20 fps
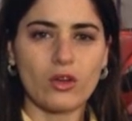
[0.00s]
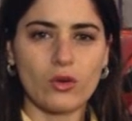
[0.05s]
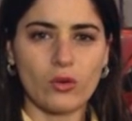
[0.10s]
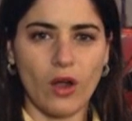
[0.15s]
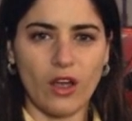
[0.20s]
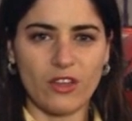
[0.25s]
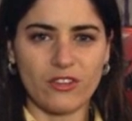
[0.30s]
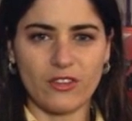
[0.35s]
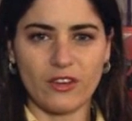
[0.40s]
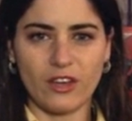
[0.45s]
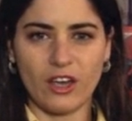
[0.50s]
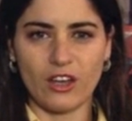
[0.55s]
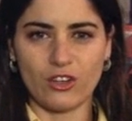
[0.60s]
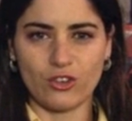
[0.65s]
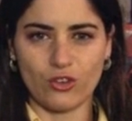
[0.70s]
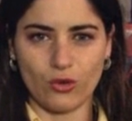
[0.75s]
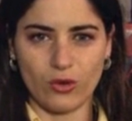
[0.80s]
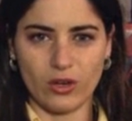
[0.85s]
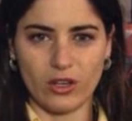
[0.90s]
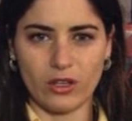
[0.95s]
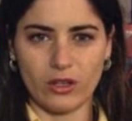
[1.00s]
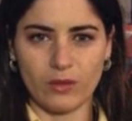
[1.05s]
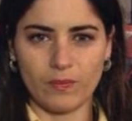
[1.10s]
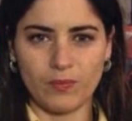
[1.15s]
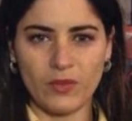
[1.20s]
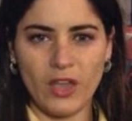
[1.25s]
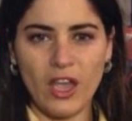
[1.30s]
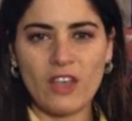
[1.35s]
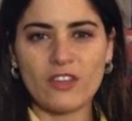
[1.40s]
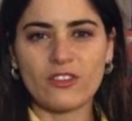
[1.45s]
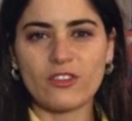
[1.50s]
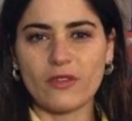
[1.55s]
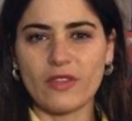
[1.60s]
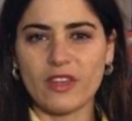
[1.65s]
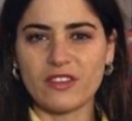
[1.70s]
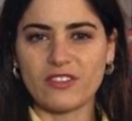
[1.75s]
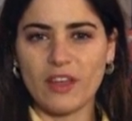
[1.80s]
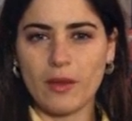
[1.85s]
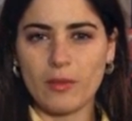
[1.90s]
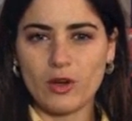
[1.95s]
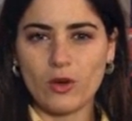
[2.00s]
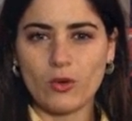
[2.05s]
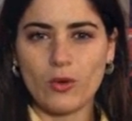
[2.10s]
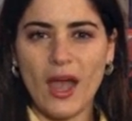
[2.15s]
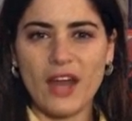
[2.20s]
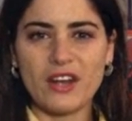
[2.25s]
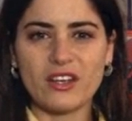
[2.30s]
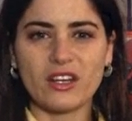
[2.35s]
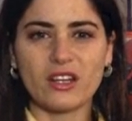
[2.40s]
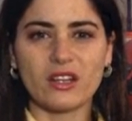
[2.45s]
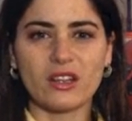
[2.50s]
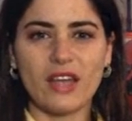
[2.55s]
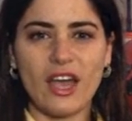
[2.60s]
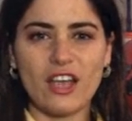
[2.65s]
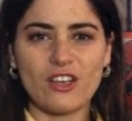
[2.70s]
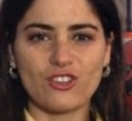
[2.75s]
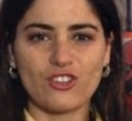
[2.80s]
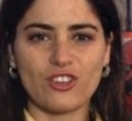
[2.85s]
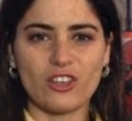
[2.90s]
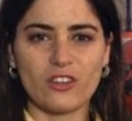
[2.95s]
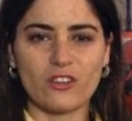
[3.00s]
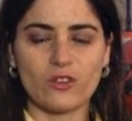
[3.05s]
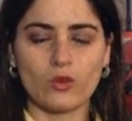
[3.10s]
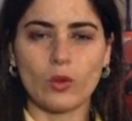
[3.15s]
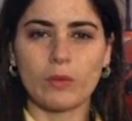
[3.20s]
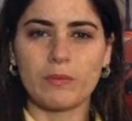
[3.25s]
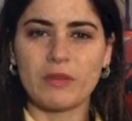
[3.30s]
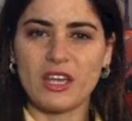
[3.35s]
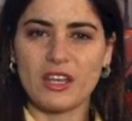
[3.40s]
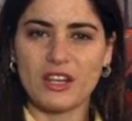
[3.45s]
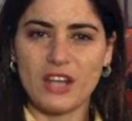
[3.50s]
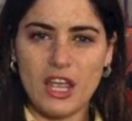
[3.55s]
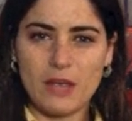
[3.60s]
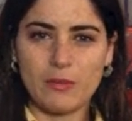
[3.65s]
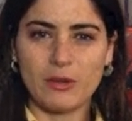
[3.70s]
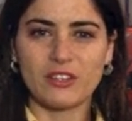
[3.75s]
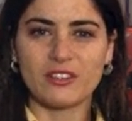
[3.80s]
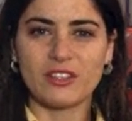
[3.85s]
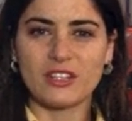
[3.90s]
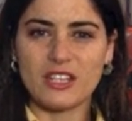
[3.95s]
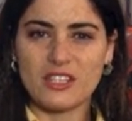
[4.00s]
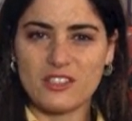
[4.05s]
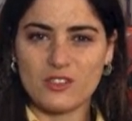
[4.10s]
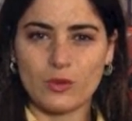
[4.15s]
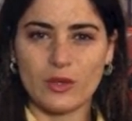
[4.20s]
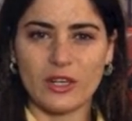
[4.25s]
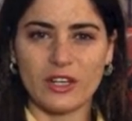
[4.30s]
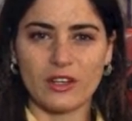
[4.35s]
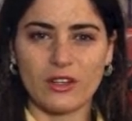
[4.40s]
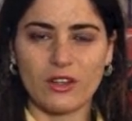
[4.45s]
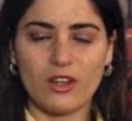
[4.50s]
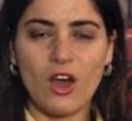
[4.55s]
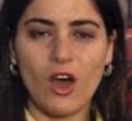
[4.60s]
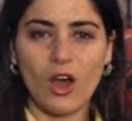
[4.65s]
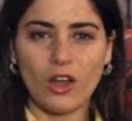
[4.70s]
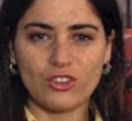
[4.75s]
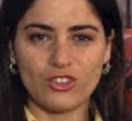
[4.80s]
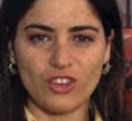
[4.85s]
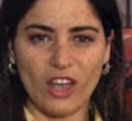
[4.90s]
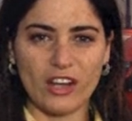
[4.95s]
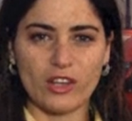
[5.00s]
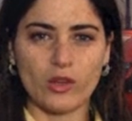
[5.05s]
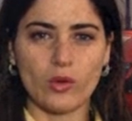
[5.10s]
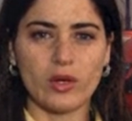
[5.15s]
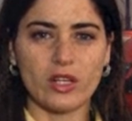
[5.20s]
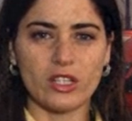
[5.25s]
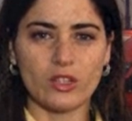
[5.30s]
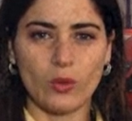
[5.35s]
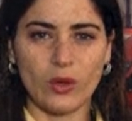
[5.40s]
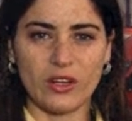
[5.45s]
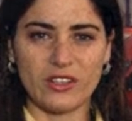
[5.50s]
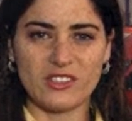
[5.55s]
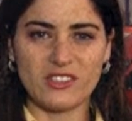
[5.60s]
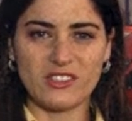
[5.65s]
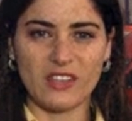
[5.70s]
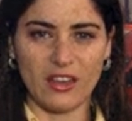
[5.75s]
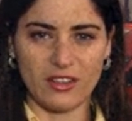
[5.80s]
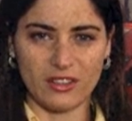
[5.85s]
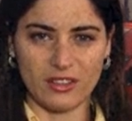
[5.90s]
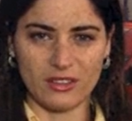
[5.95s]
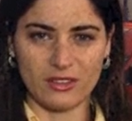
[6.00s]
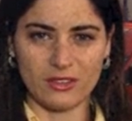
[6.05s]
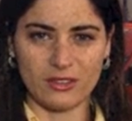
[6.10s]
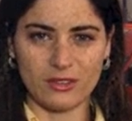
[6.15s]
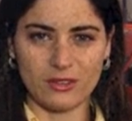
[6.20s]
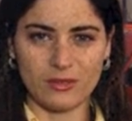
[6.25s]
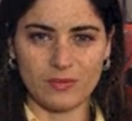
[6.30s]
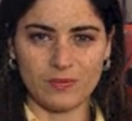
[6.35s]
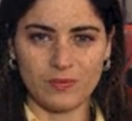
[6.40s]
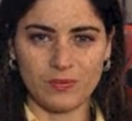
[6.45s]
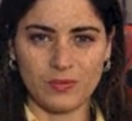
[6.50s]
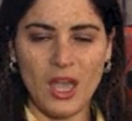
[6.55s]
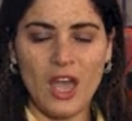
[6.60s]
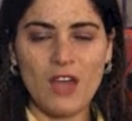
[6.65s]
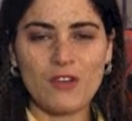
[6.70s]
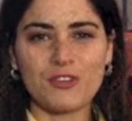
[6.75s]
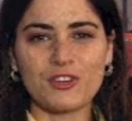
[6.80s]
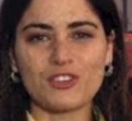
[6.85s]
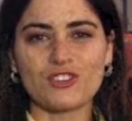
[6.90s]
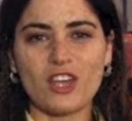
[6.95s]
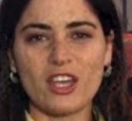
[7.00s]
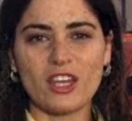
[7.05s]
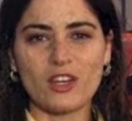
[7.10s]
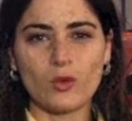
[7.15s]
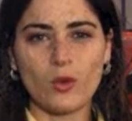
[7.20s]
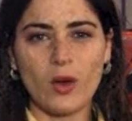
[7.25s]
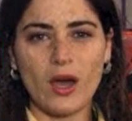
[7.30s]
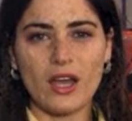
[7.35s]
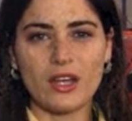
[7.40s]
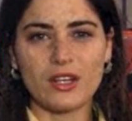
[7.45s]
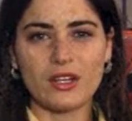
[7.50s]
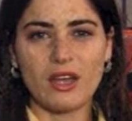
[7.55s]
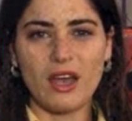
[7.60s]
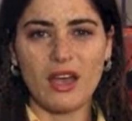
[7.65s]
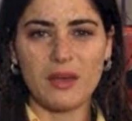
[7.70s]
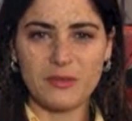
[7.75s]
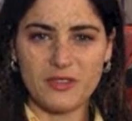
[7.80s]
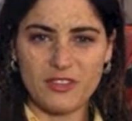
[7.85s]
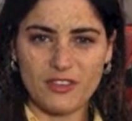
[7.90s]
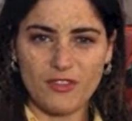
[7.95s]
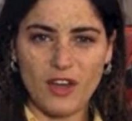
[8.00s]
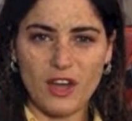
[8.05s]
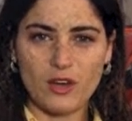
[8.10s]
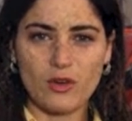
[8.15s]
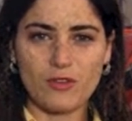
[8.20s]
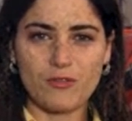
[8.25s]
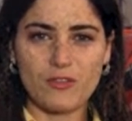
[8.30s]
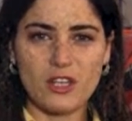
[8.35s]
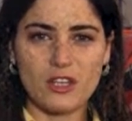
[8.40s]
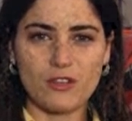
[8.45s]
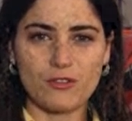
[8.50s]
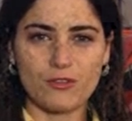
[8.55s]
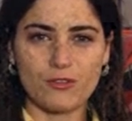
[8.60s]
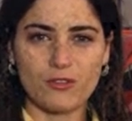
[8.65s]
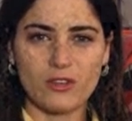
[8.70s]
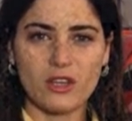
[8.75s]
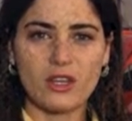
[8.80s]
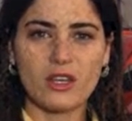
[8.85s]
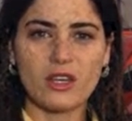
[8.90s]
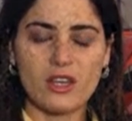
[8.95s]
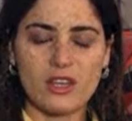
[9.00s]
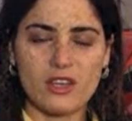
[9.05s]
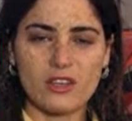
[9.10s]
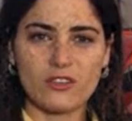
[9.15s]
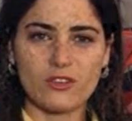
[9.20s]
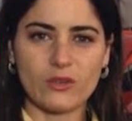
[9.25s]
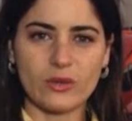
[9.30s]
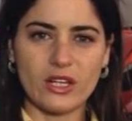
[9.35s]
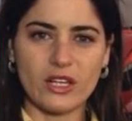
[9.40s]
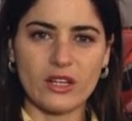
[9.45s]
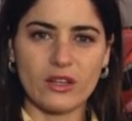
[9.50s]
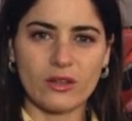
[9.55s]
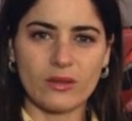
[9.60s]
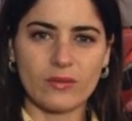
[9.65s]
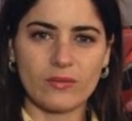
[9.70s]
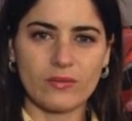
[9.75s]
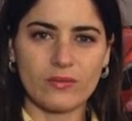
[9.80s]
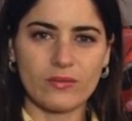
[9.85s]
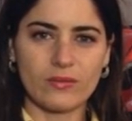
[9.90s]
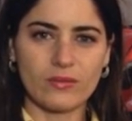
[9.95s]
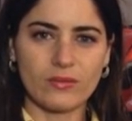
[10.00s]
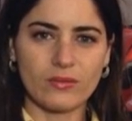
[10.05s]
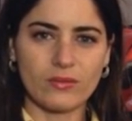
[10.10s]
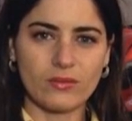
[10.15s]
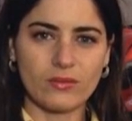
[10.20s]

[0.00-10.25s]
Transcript: all across the country, so that democratic elections will be enabled in Israel on January 22nd. For JN1, I'm Sivan Raviv, Israel.